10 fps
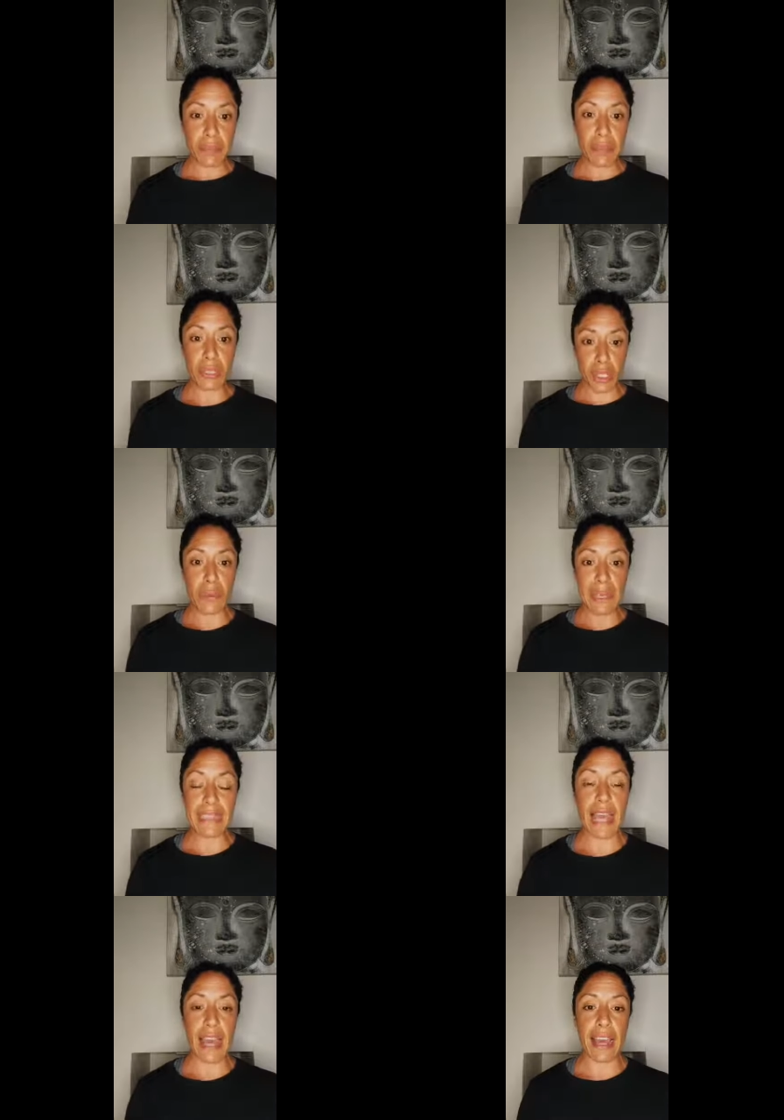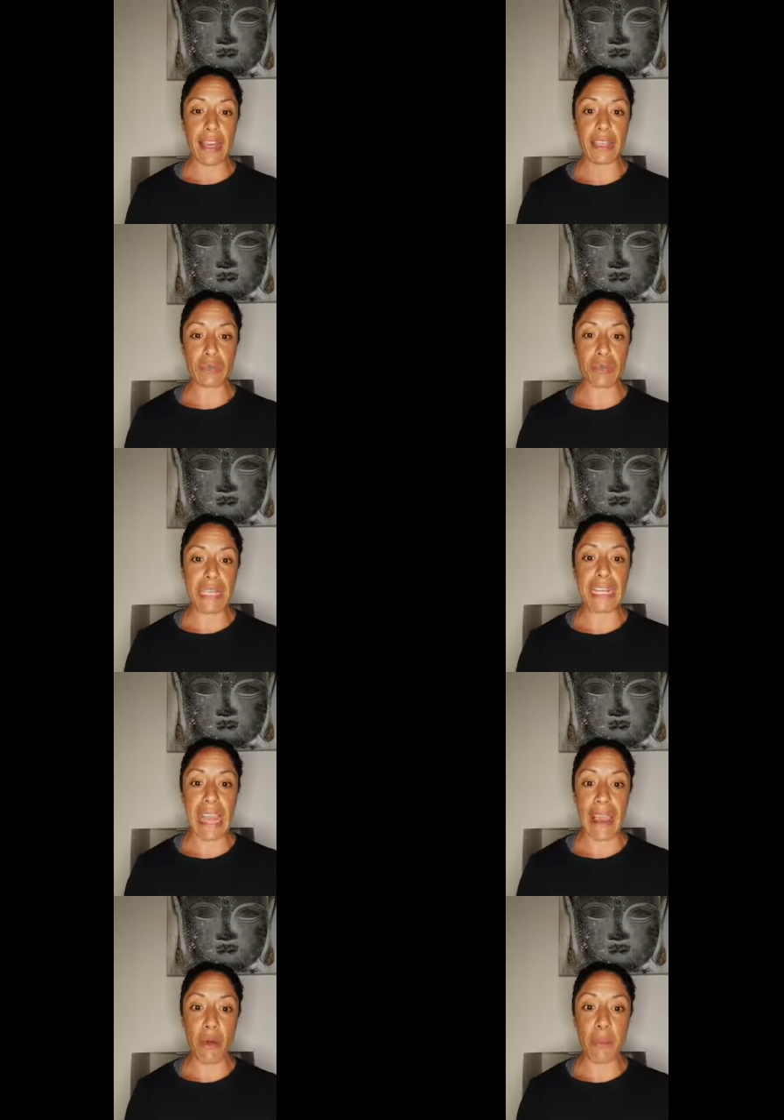but doing that is really
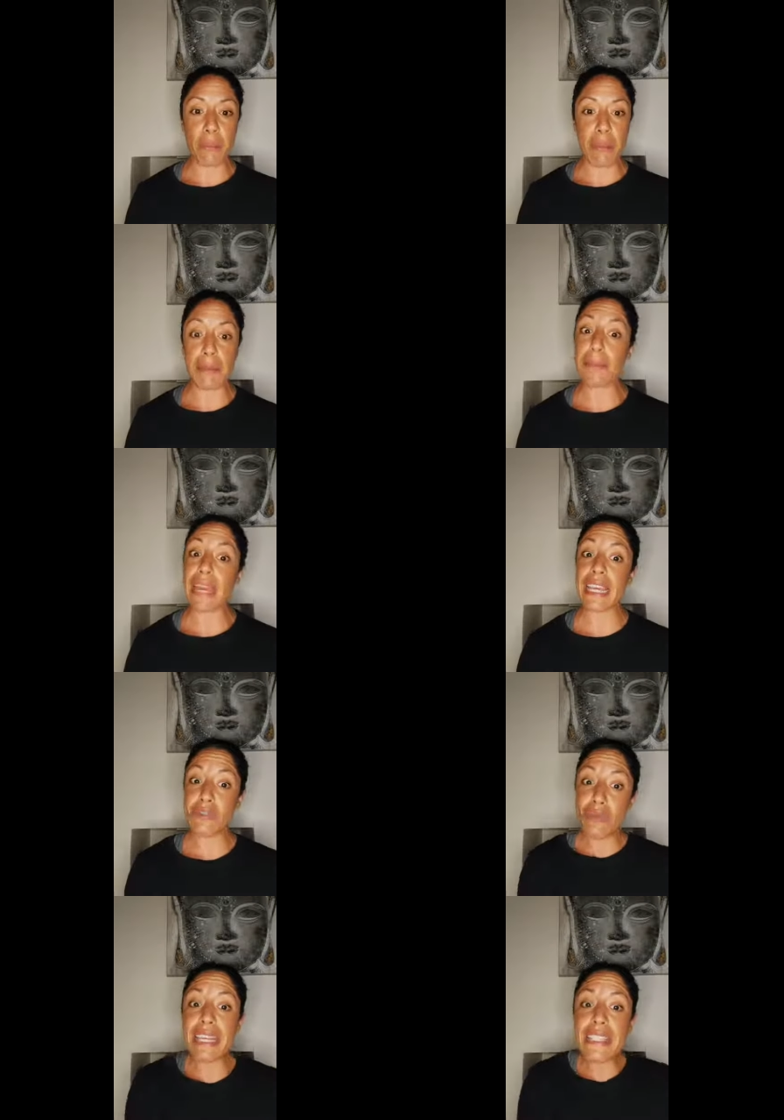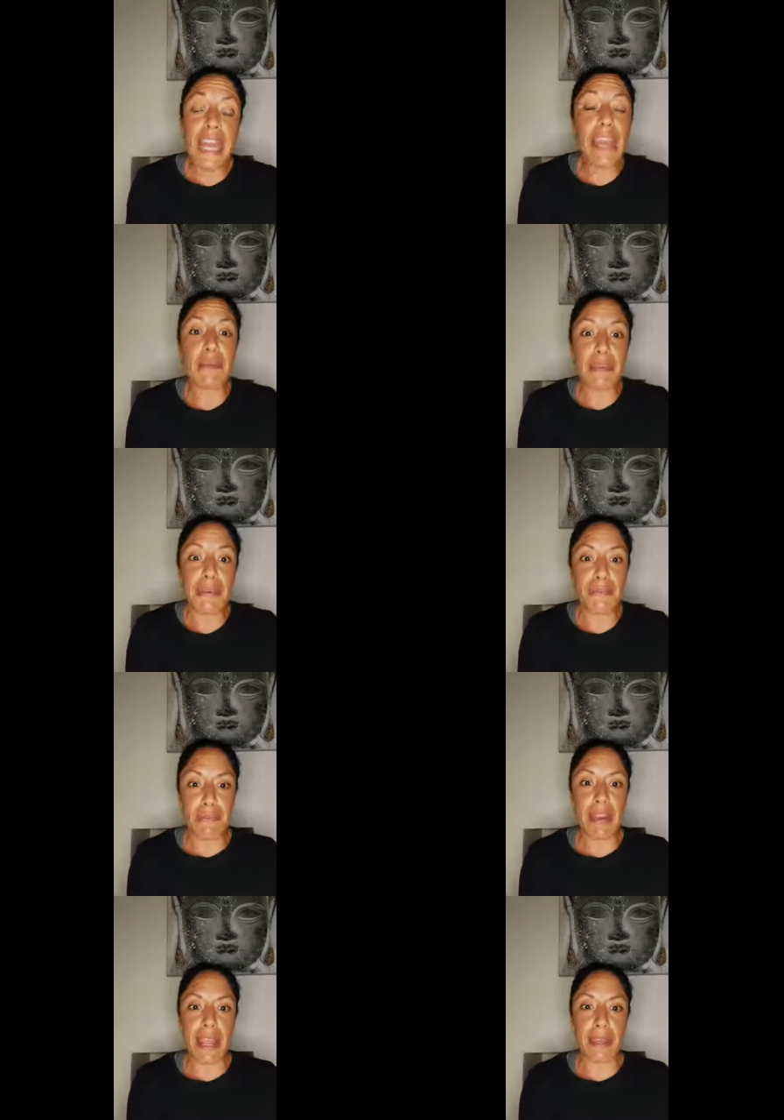helping me, it's really setting me
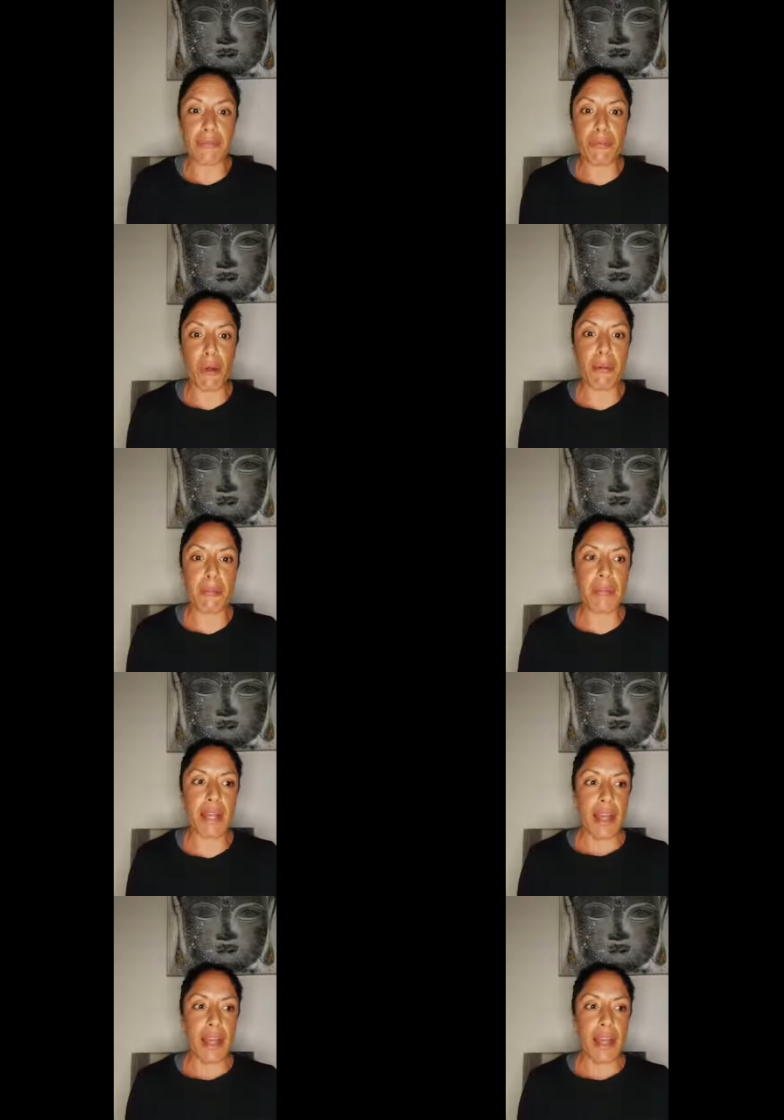free from